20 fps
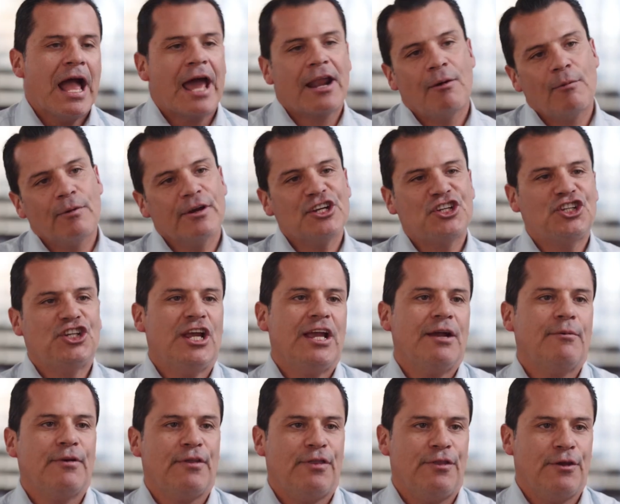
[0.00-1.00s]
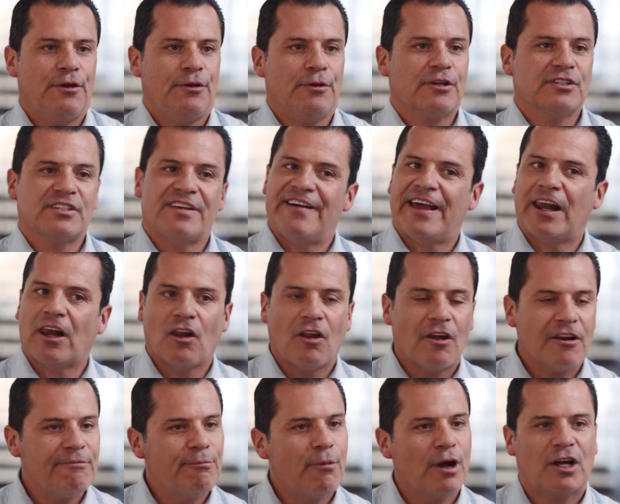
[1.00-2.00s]
And I wanna share with you, because I've had a
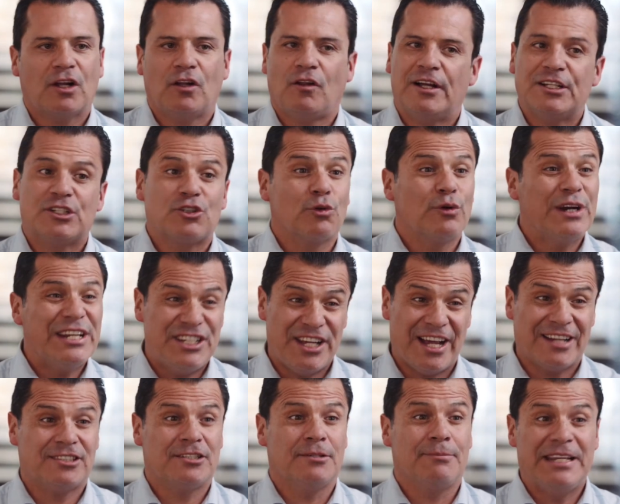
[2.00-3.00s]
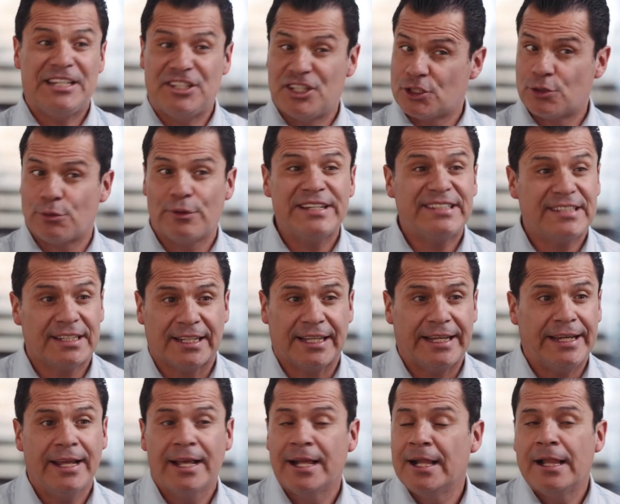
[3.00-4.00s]
lot of my clients reach out to me just
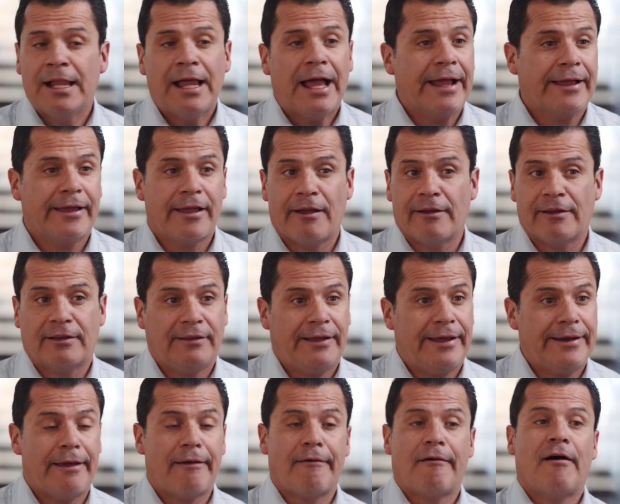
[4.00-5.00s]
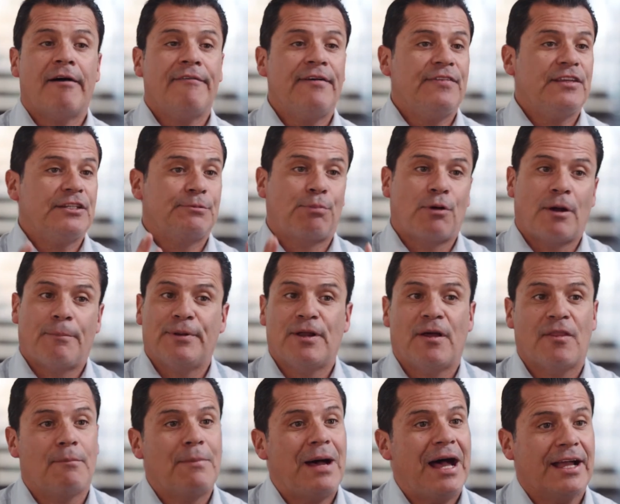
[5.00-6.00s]
recently and going, Claudio, I've had this property
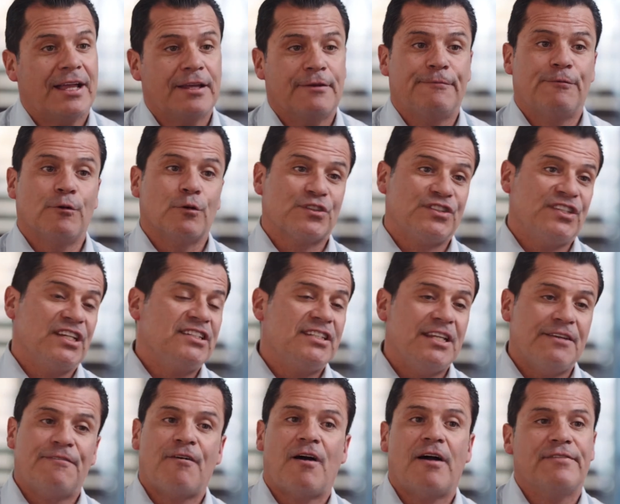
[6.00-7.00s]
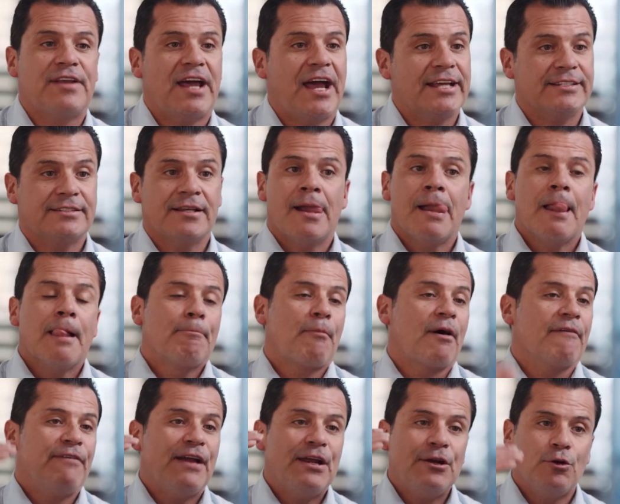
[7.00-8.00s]
on the market for 65 days.
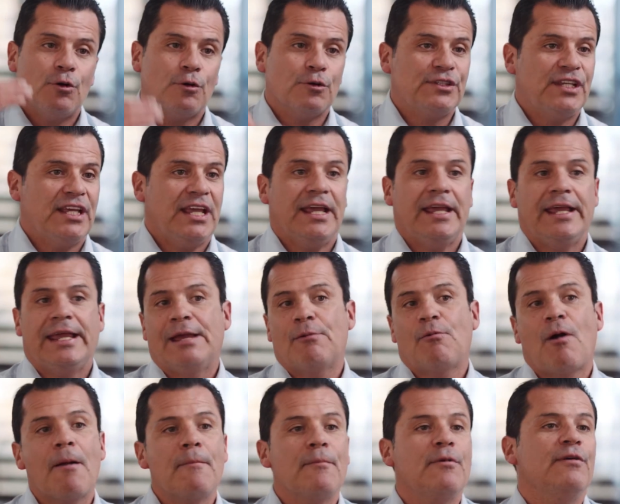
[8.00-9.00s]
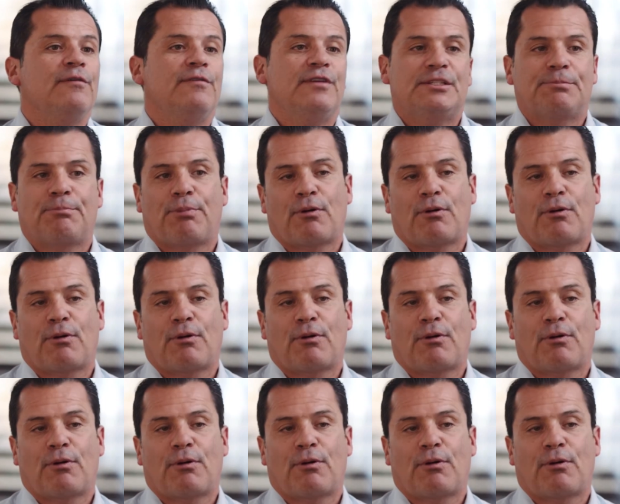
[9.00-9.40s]
My vendor's here, he won't move his